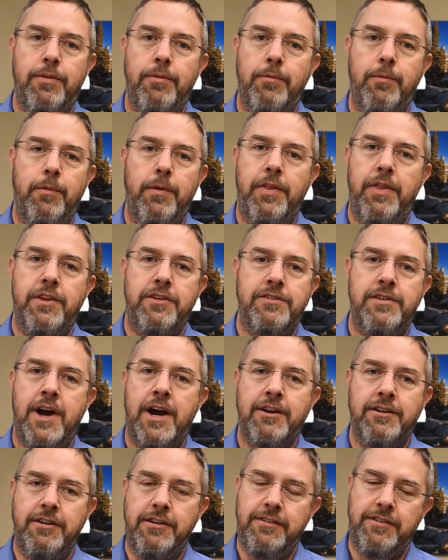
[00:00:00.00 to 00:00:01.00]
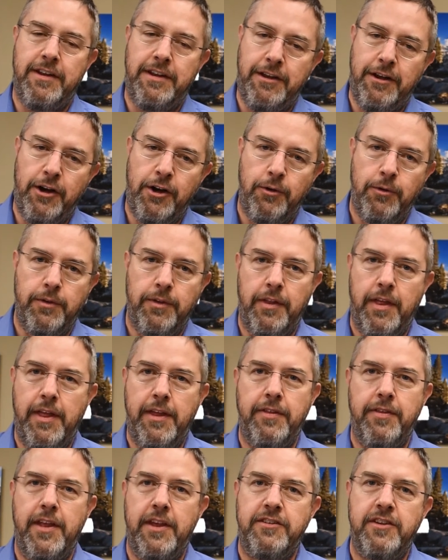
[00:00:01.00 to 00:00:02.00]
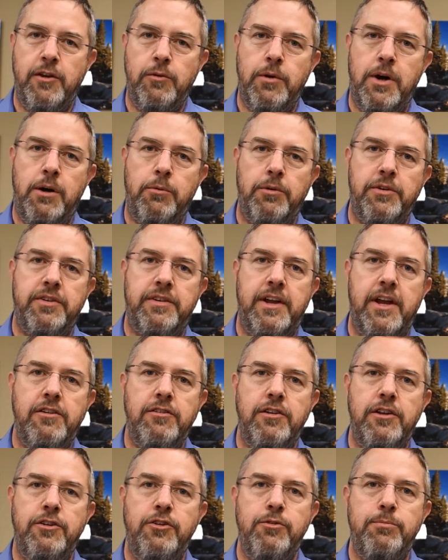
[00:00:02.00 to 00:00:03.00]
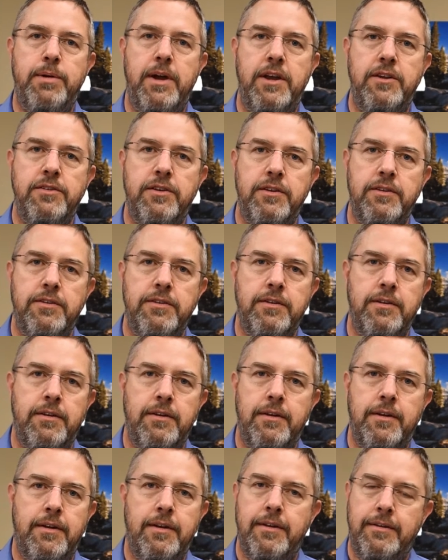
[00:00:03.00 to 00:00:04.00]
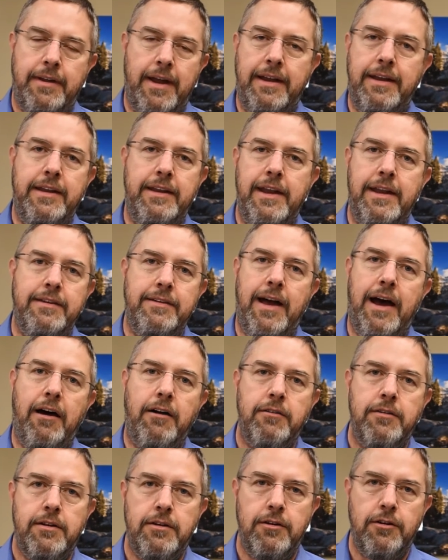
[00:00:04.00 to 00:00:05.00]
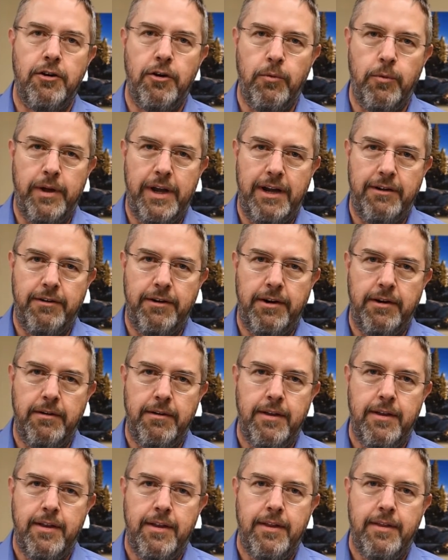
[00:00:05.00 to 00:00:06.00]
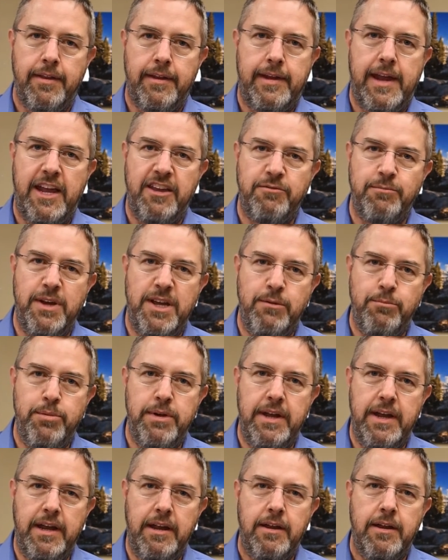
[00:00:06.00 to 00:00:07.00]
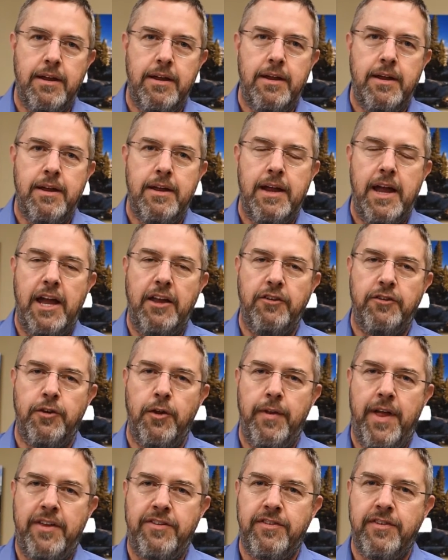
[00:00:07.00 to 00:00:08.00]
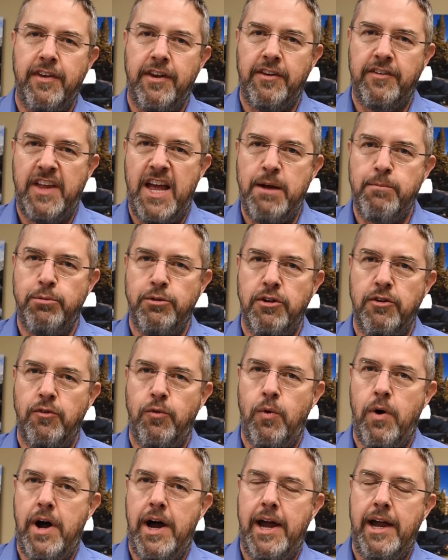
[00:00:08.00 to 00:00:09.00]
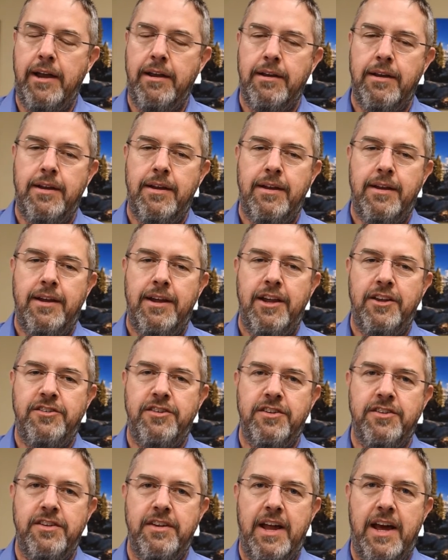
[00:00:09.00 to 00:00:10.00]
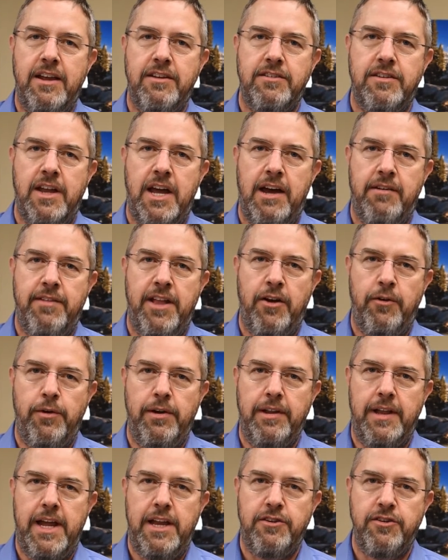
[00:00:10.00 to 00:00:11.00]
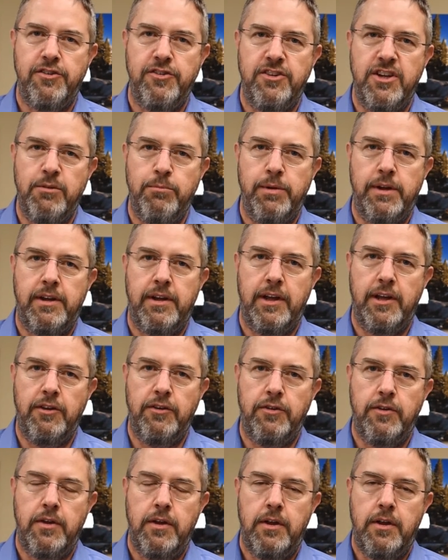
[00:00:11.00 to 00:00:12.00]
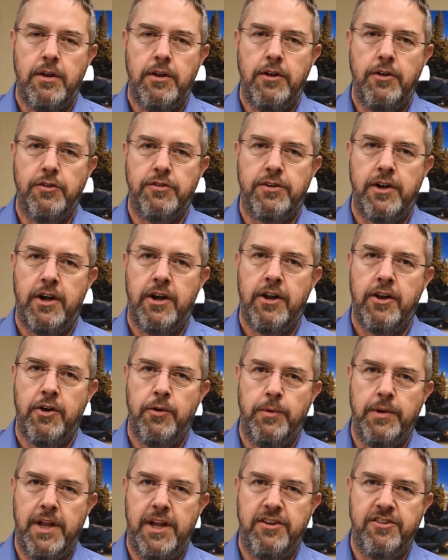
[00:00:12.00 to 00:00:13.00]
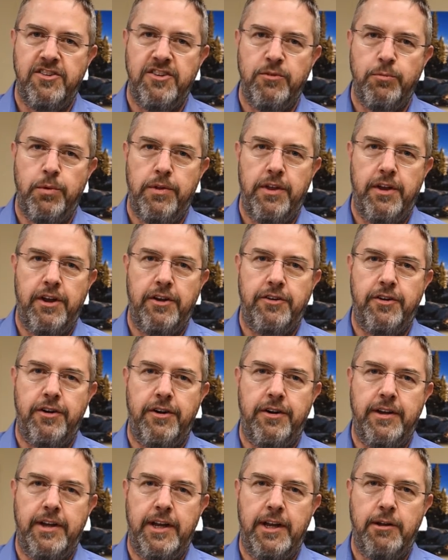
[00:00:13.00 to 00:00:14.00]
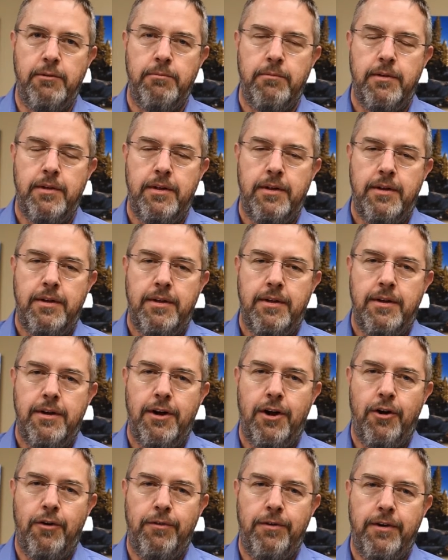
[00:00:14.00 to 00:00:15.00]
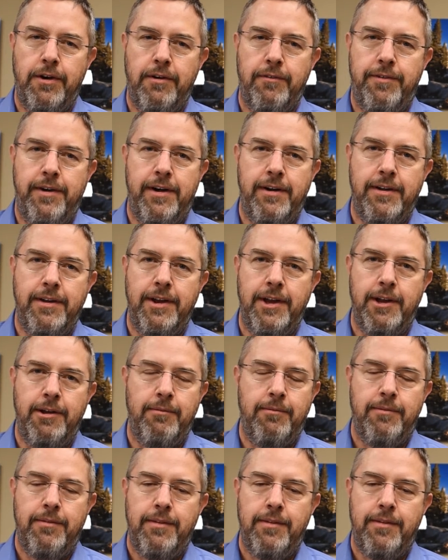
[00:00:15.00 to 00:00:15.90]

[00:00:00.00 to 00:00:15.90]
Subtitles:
this doctor? You say, no. And they say, well, we're scheduling new patients 90 days out, or whatever the case may be. And so that's the example of why it's just nice to have that relationship, because you started a relationship with an attorney over a fairly